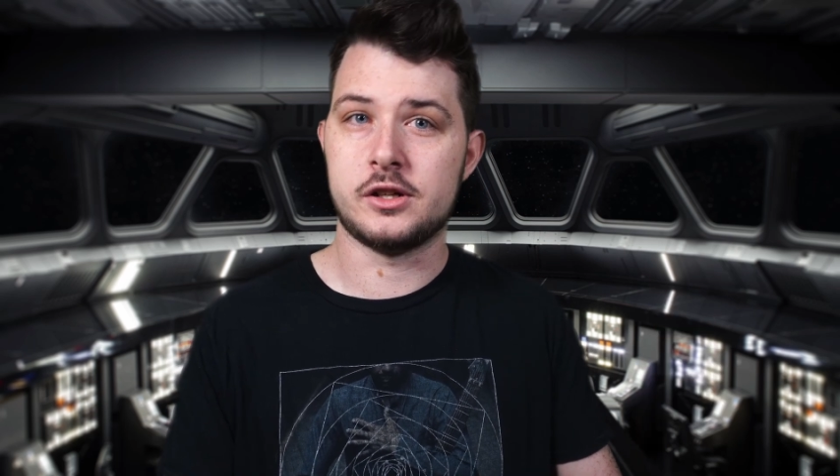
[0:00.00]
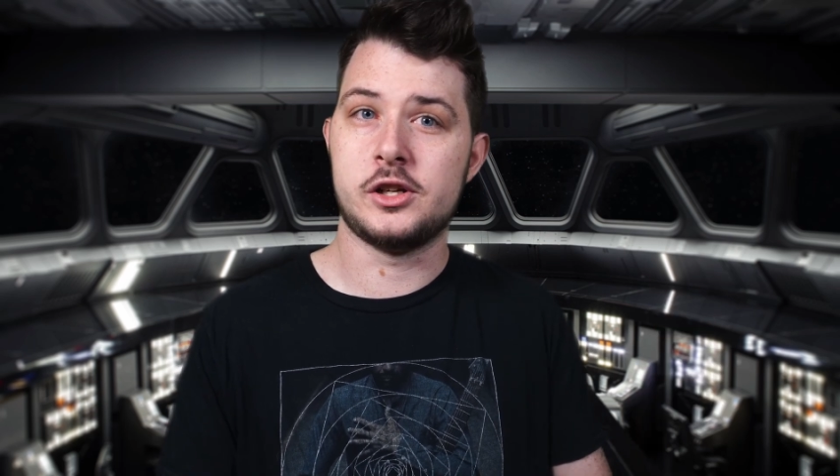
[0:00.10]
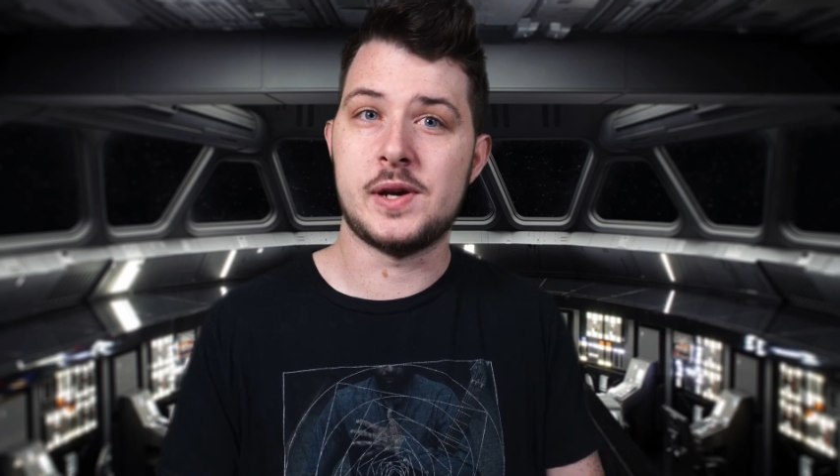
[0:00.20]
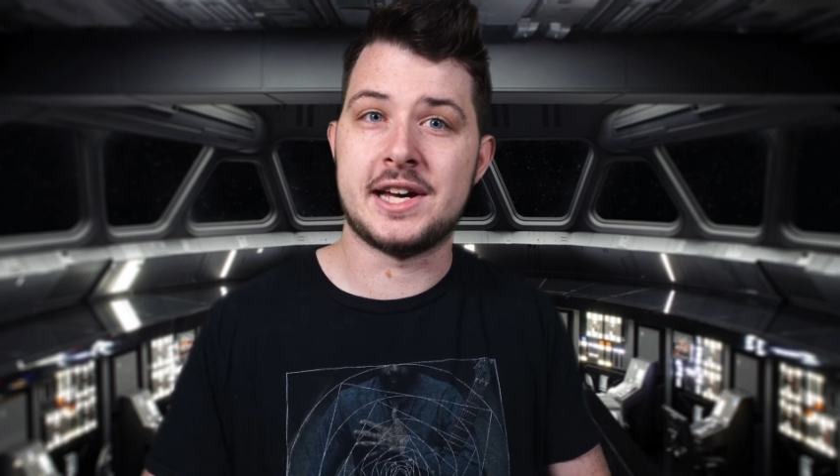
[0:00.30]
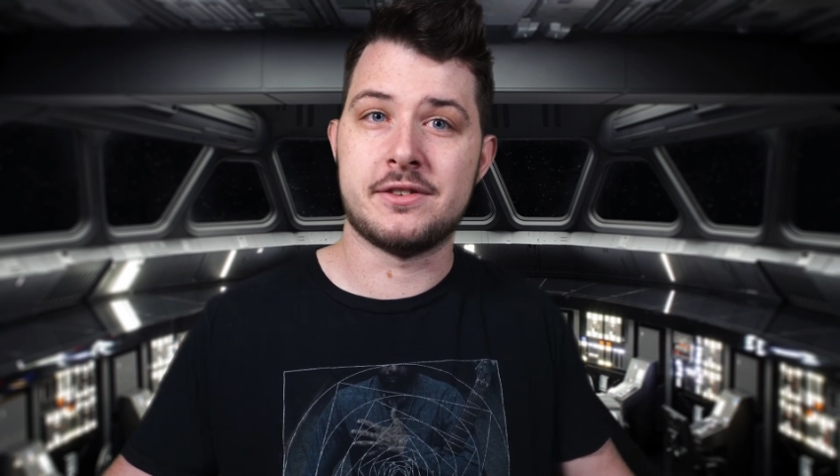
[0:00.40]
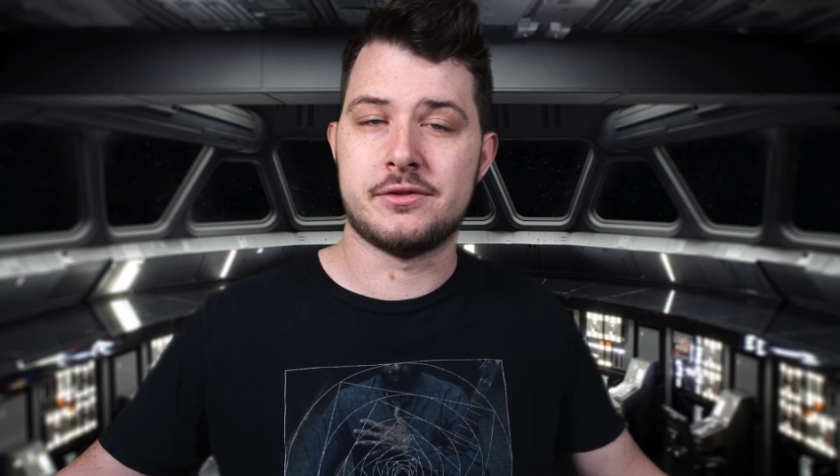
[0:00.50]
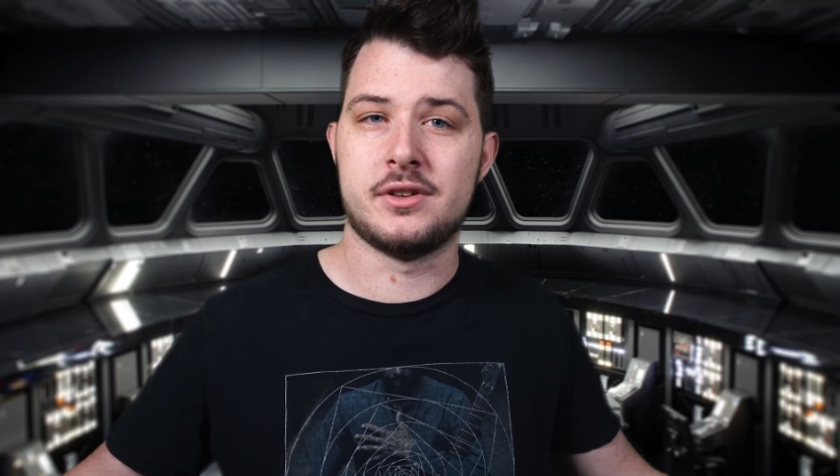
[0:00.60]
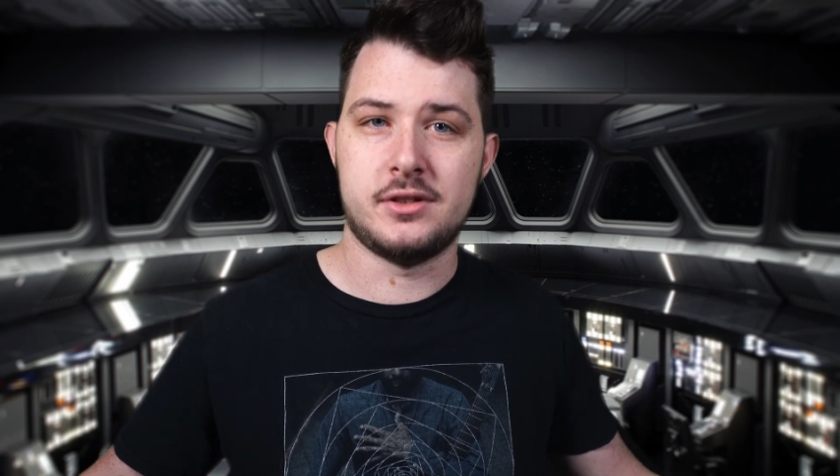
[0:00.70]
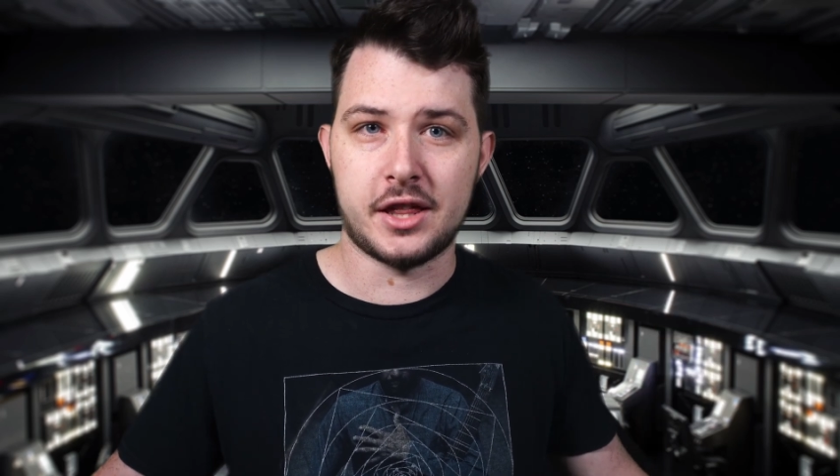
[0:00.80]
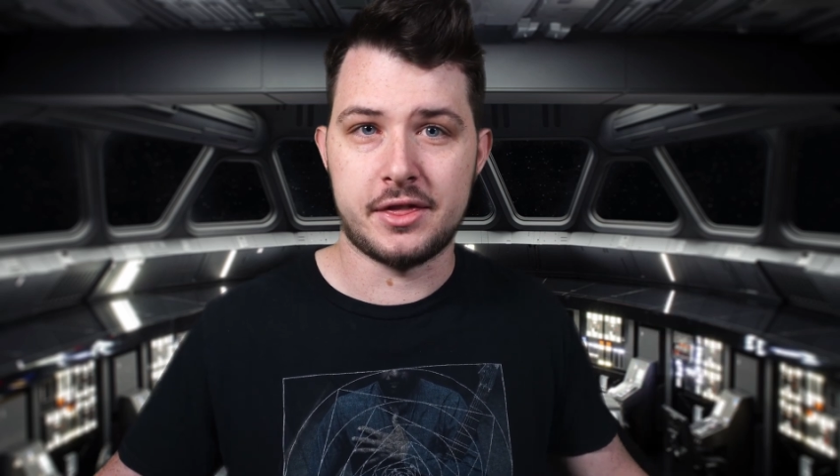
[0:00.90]
you have
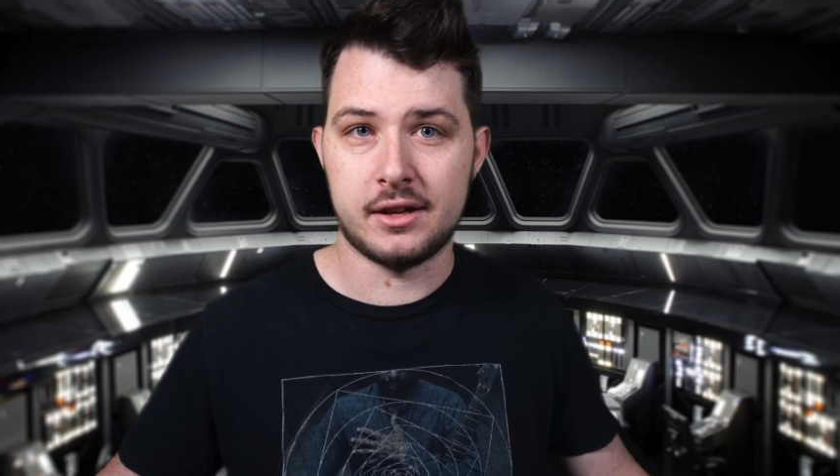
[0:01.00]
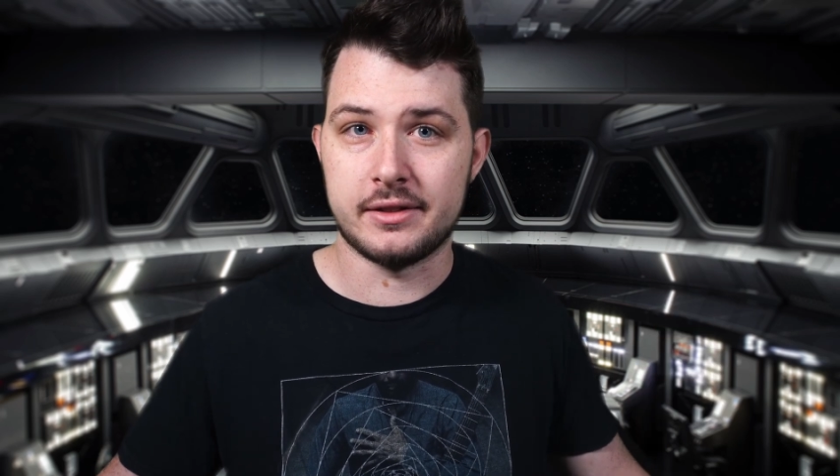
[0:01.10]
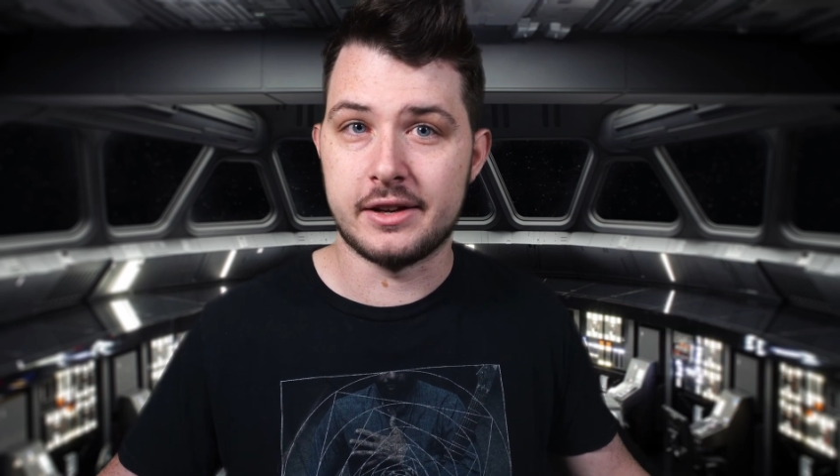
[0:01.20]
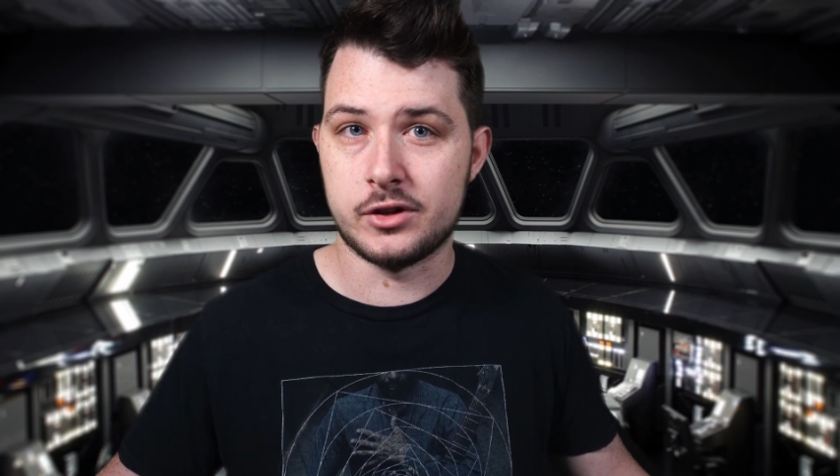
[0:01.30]
nothing left